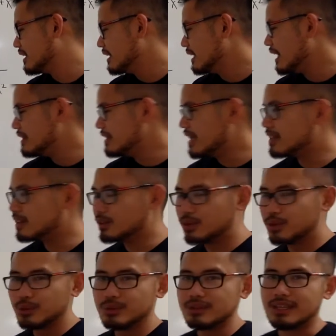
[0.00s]
And then
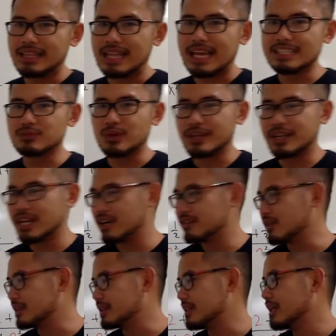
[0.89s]
do the last one
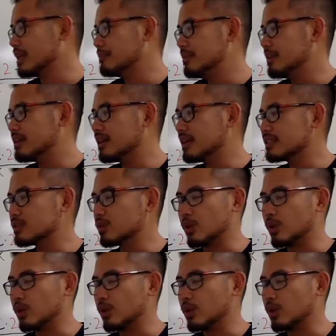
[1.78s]
carefully because